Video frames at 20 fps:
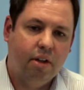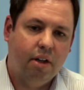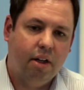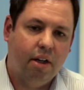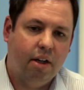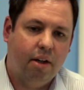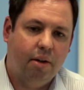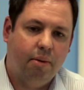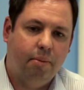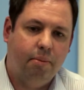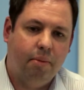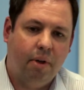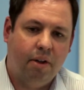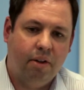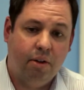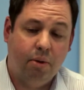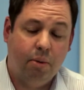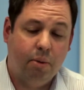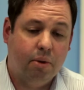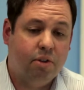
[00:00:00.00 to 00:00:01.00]

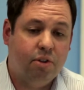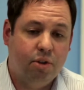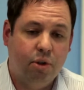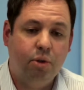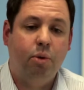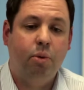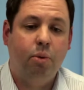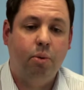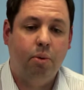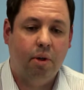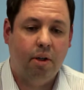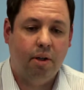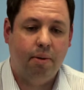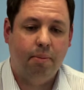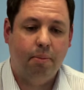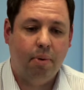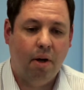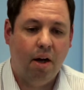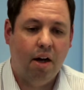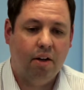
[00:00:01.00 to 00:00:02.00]
and there were 2
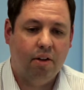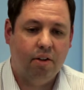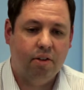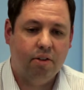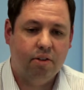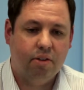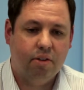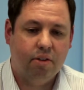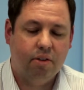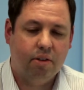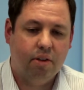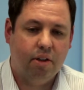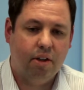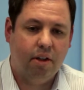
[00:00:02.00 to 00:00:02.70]
partners.